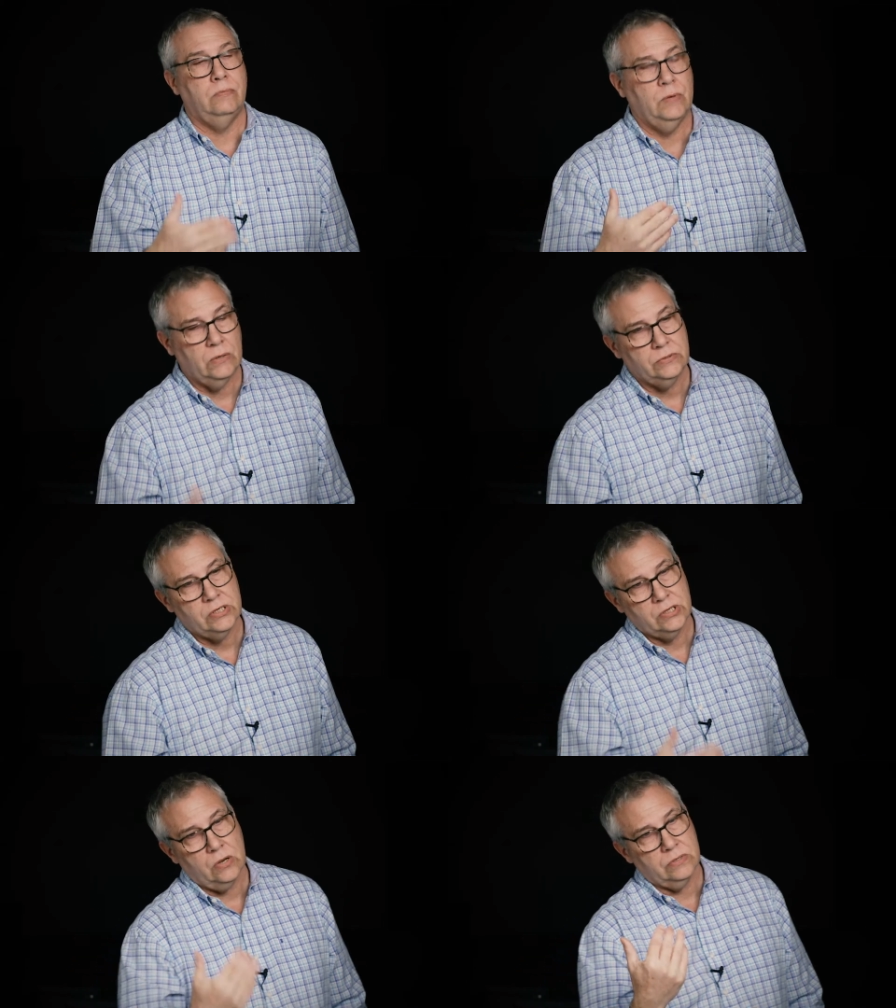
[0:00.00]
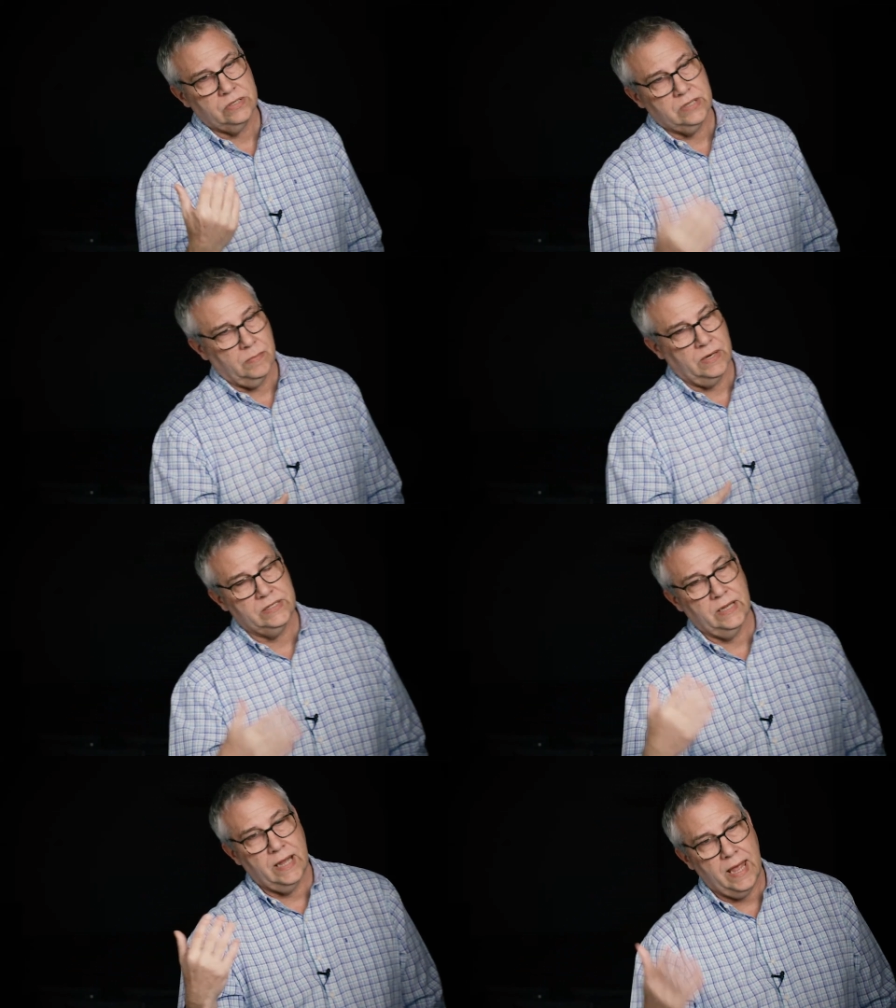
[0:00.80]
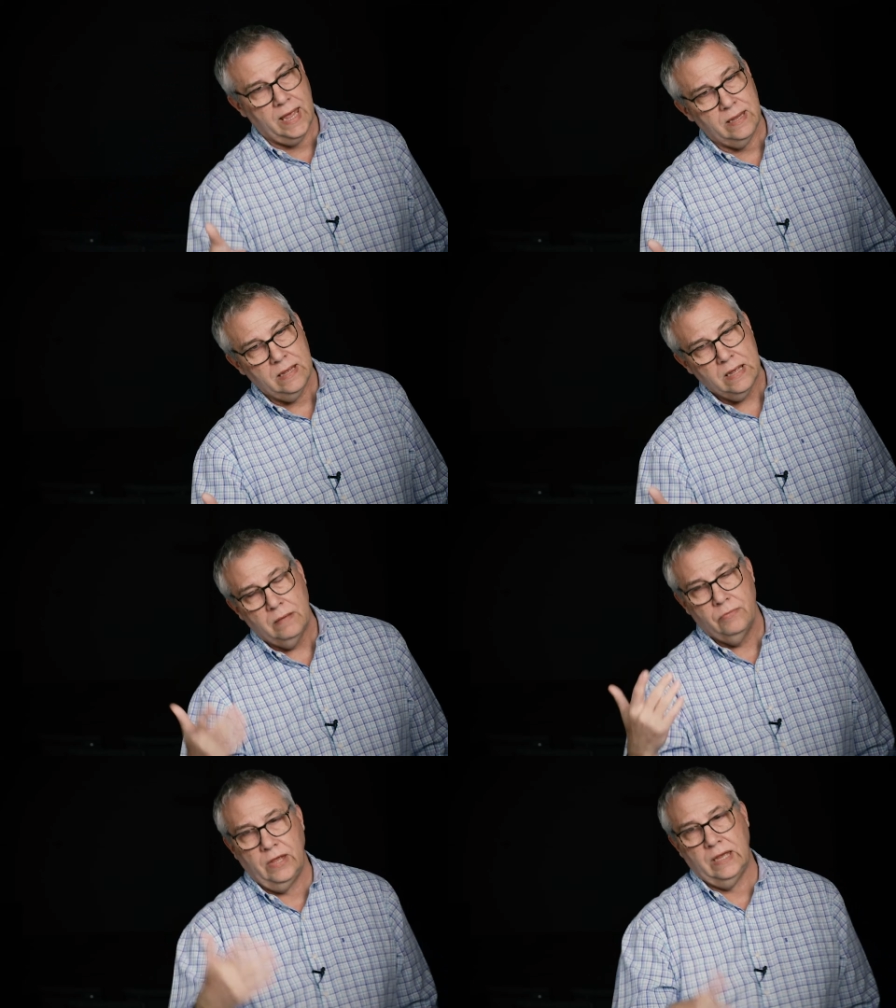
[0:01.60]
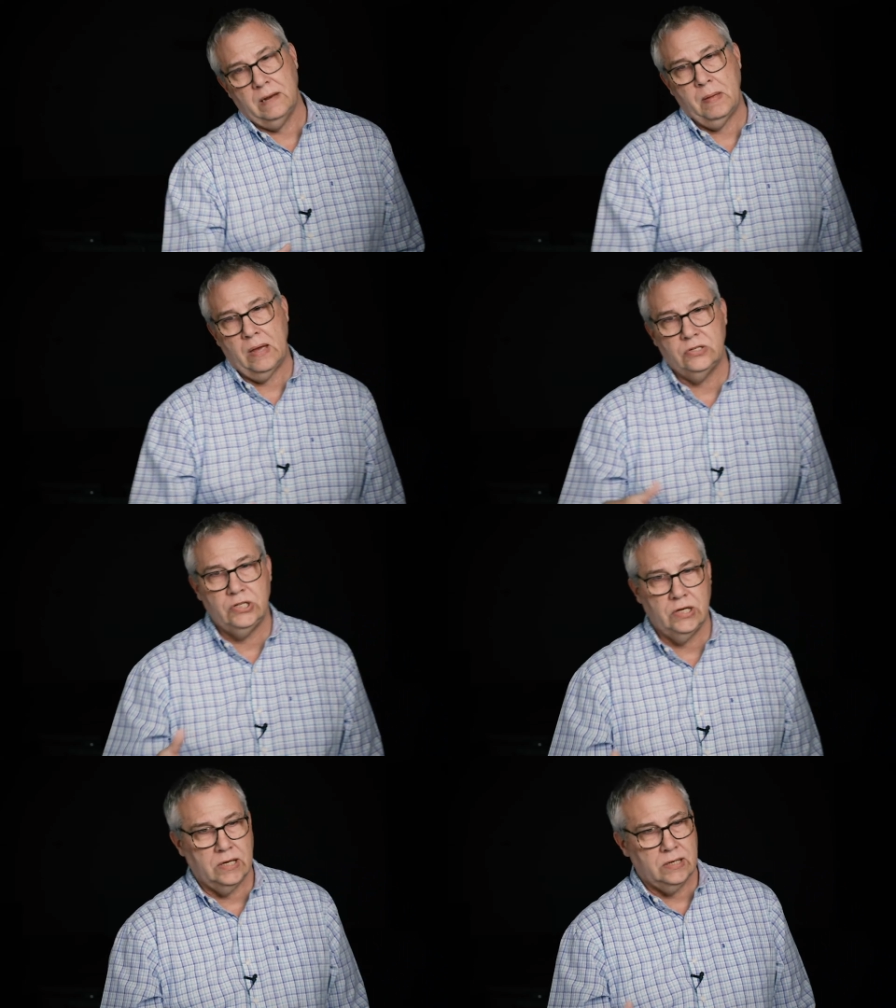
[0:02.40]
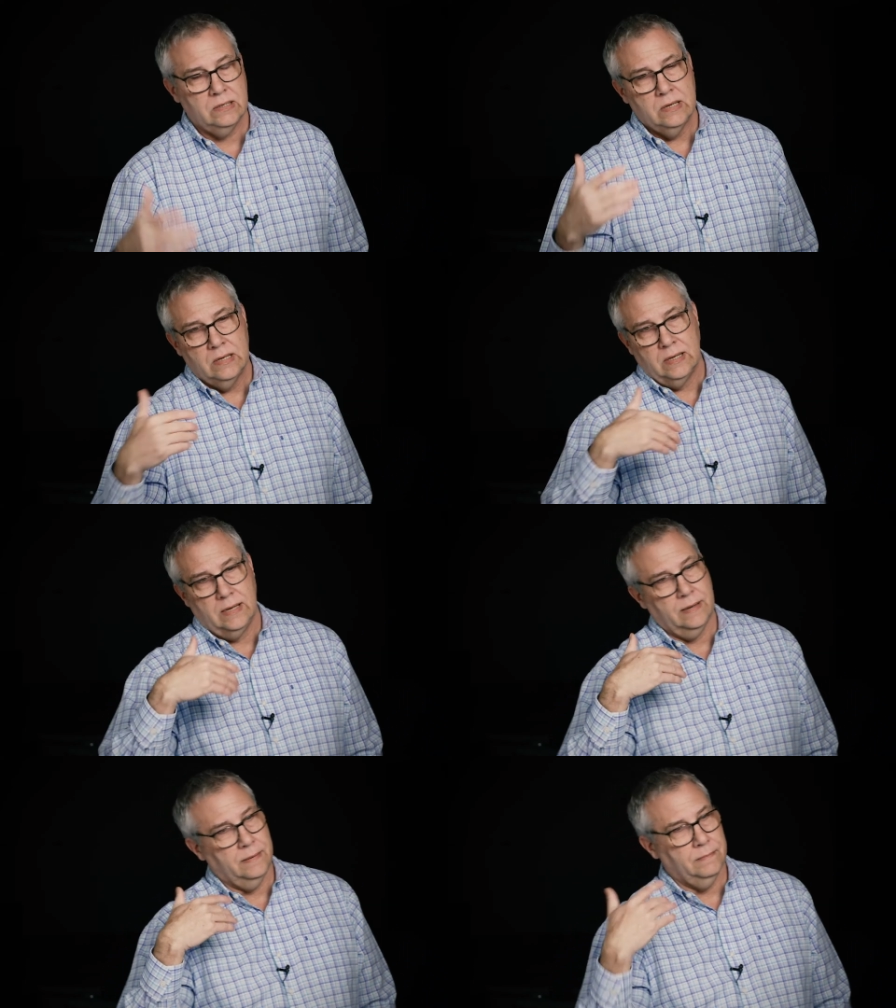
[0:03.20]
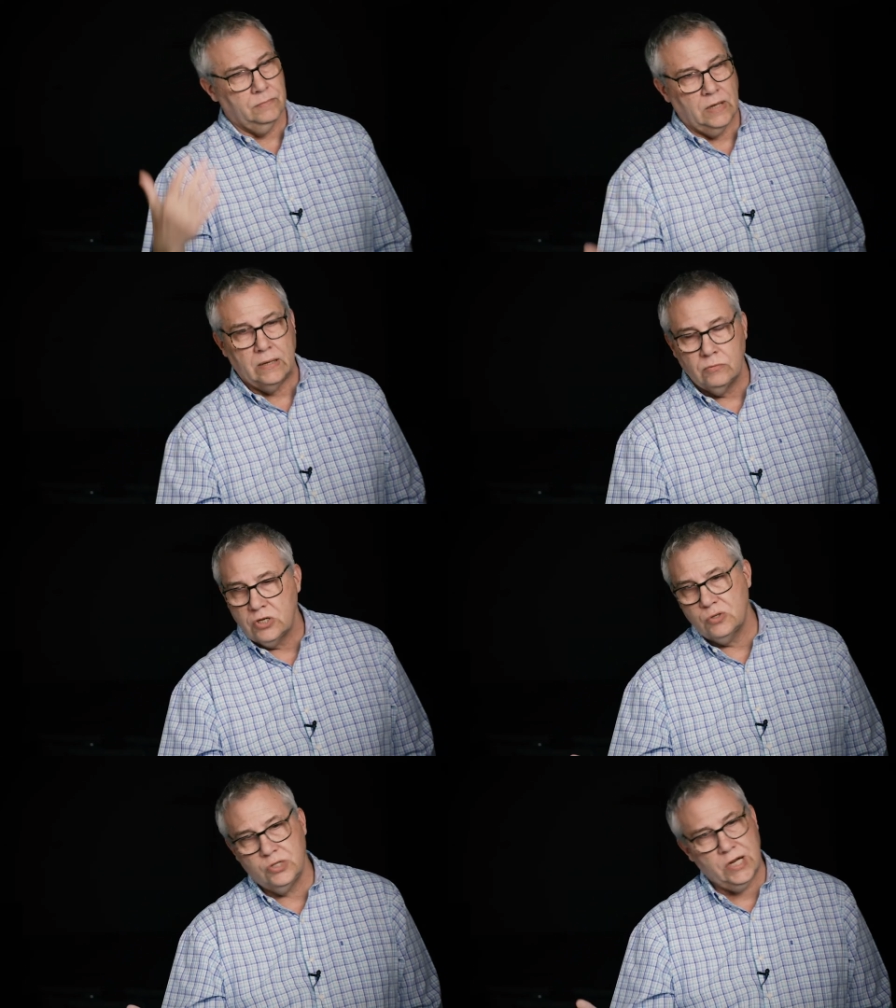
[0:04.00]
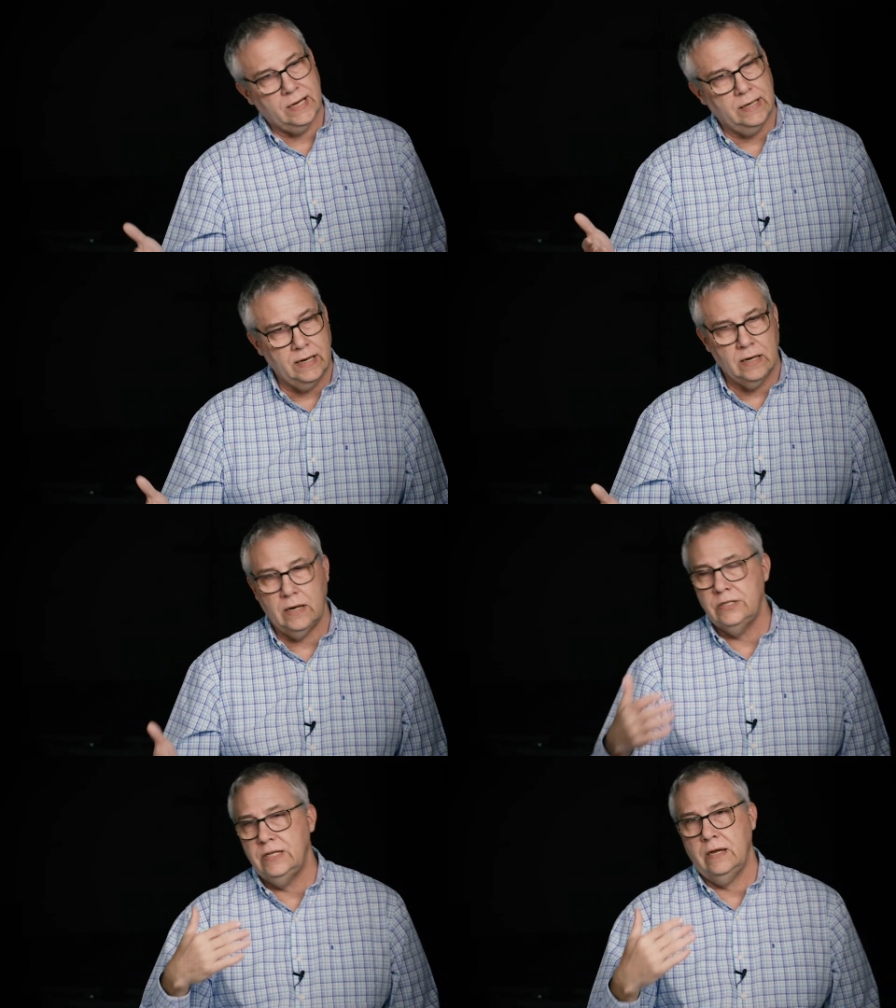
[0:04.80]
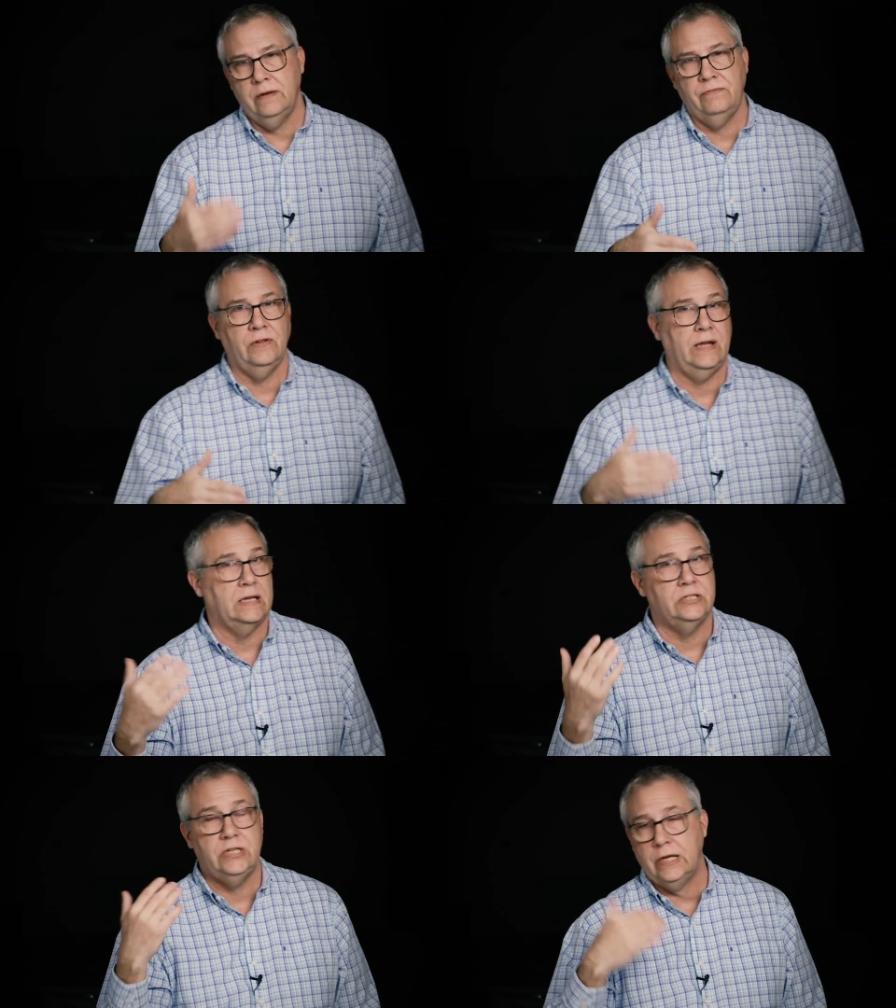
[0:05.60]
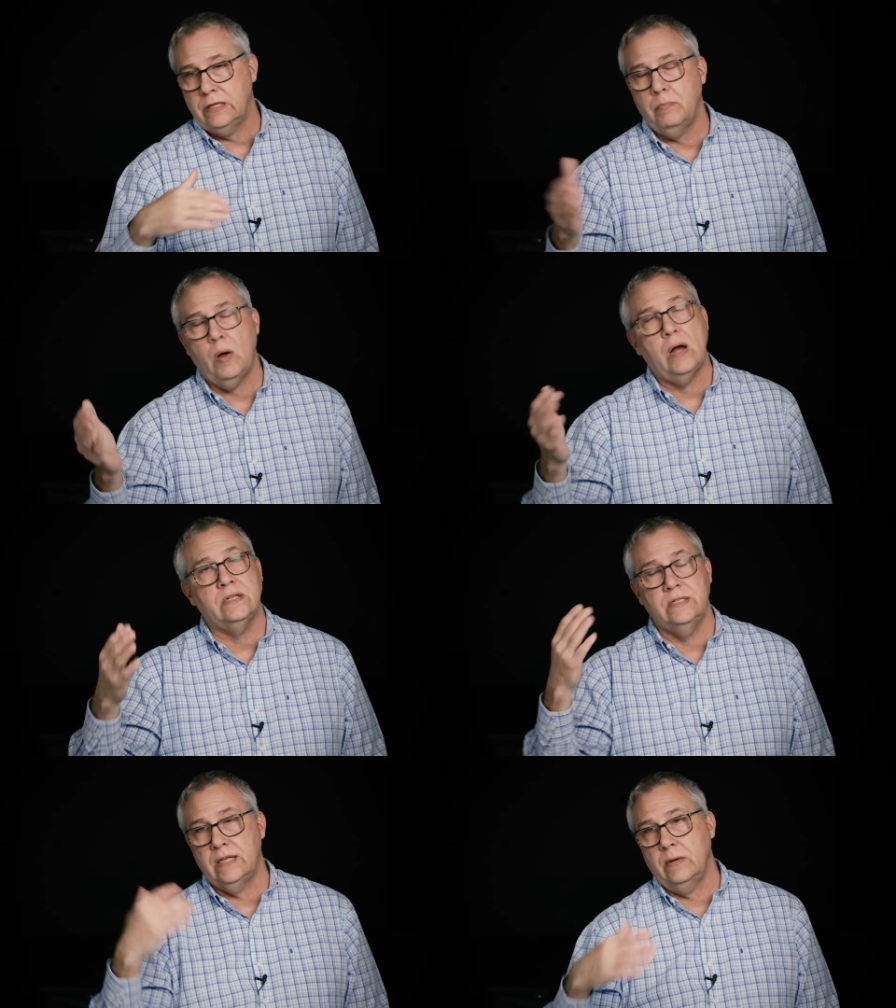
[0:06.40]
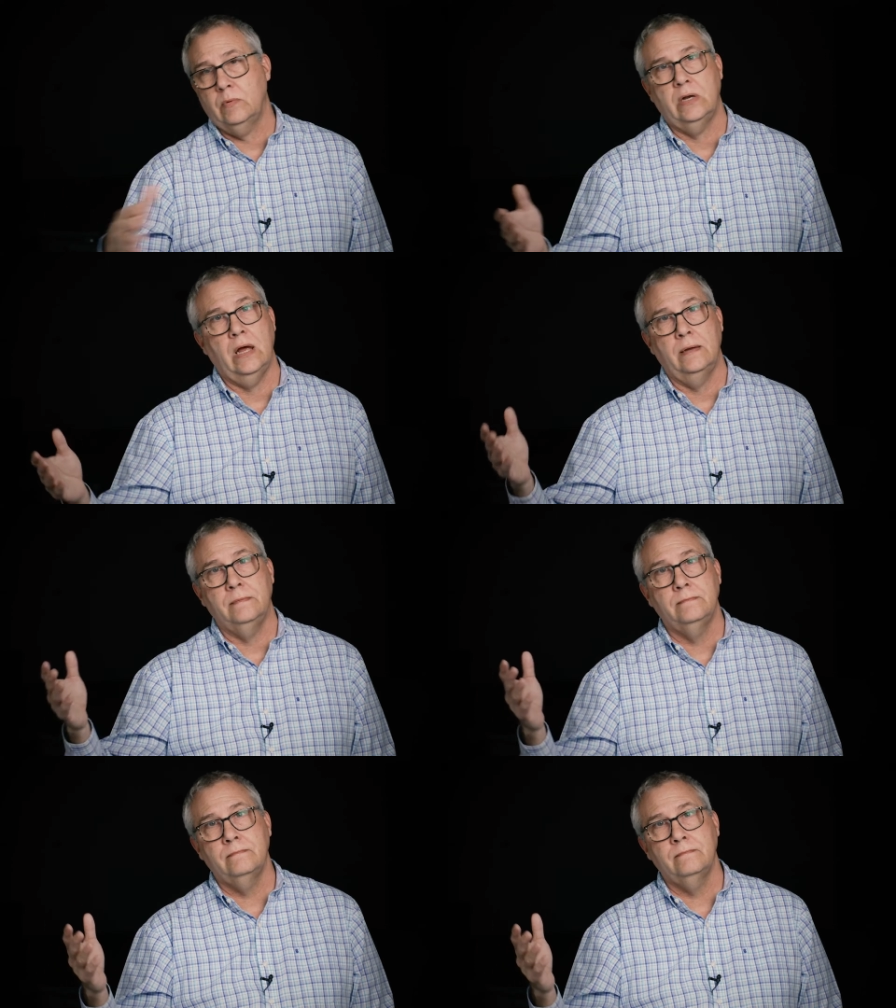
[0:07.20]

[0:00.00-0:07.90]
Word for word: We don't just go to someone and say, hey, thinking about you, um, let, just checking in and see how you're feeling, and tick the box and say we're done.